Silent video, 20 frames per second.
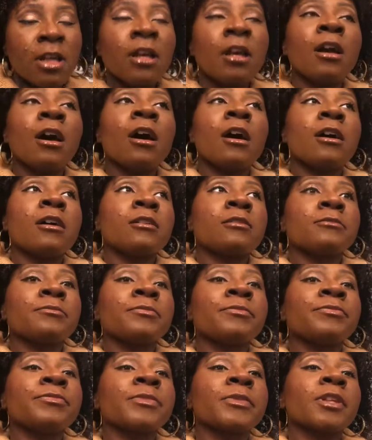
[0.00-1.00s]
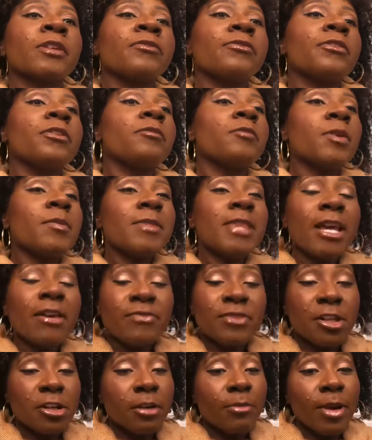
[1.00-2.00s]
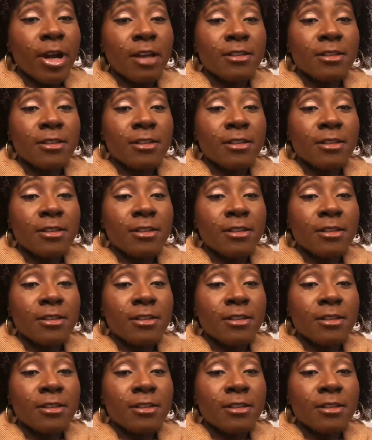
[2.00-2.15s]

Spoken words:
For women that have thicker brows,